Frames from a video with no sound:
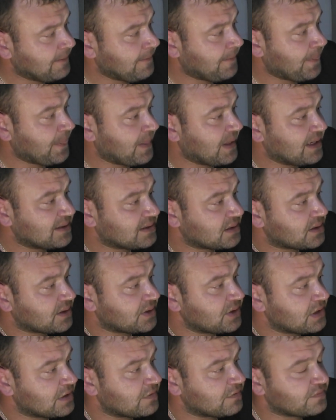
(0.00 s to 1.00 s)
because
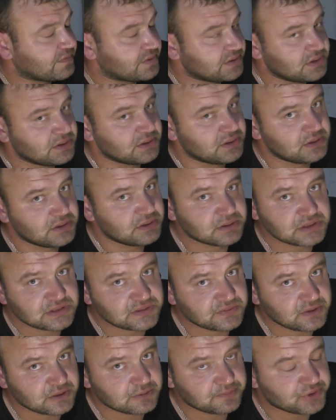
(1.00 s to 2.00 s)

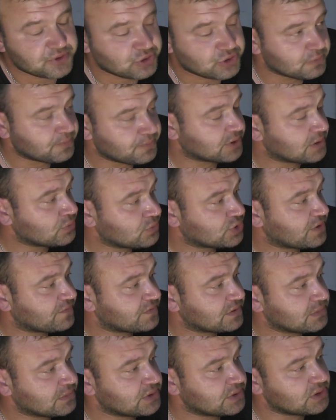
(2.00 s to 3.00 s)
automatically it will lose
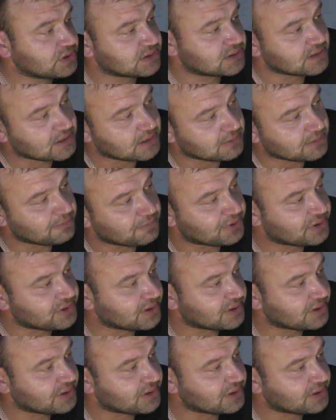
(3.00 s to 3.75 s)
its effect